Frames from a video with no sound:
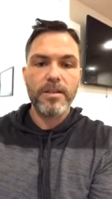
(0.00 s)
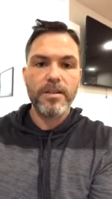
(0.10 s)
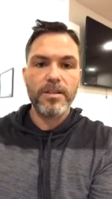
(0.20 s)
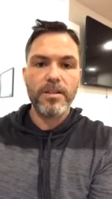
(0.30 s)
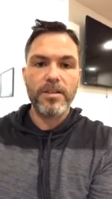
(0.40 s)

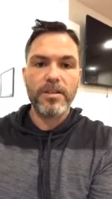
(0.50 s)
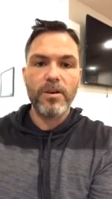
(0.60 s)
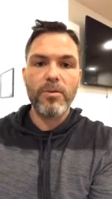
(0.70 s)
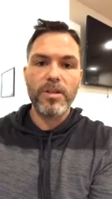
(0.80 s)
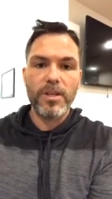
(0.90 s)
You
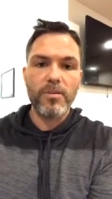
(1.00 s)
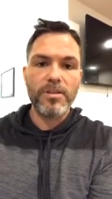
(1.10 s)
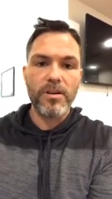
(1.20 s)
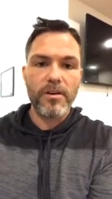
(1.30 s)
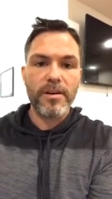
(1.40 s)
know
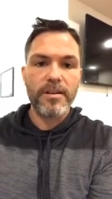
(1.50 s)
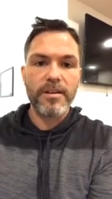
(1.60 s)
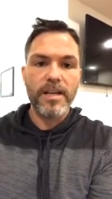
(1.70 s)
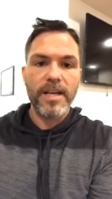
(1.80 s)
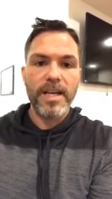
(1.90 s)
what's hard
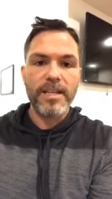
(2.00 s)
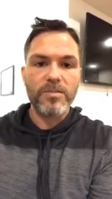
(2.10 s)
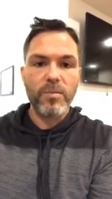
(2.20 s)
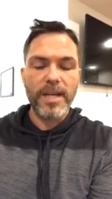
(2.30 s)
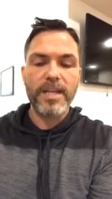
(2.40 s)
is
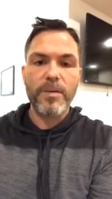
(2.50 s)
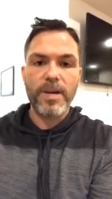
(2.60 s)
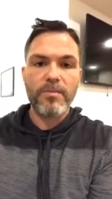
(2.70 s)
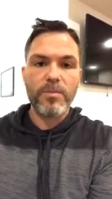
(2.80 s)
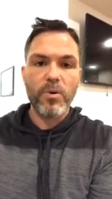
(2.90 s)
waking up
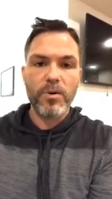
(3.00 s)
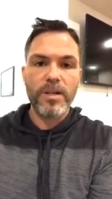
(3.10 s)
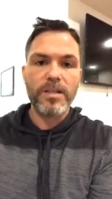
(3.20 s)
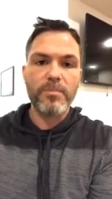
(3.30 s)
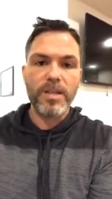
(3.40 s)
every
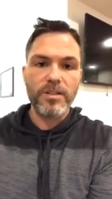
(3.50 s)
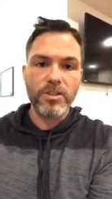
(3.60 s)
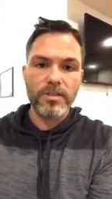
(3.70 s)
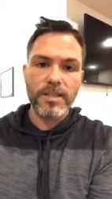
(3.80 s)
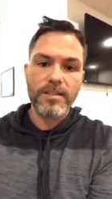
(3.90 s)
morning because
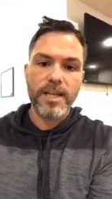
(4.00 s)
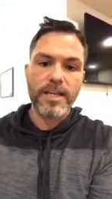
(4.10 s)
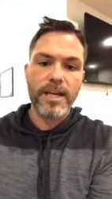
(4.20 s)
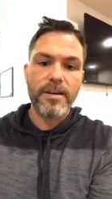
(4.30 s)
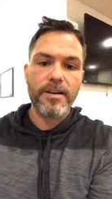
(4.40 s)
you didn't take
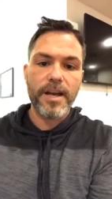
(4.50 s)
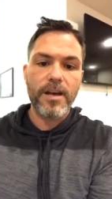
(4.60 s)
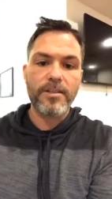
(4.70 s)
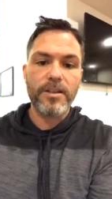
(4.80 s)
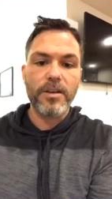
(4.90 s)
care of your
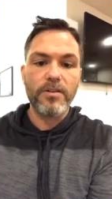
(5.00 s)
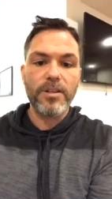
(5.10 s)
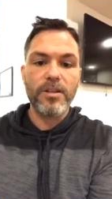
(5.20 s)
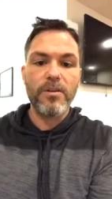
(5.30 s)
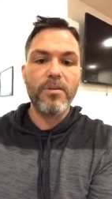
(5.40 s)
health and going,
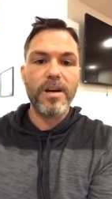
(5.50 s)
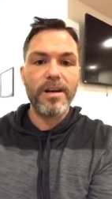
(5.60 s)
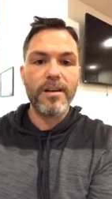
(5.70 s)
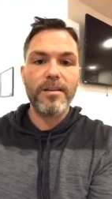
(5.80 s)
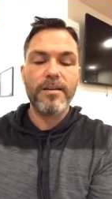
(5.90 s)
you know
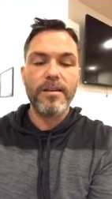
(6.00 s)
what?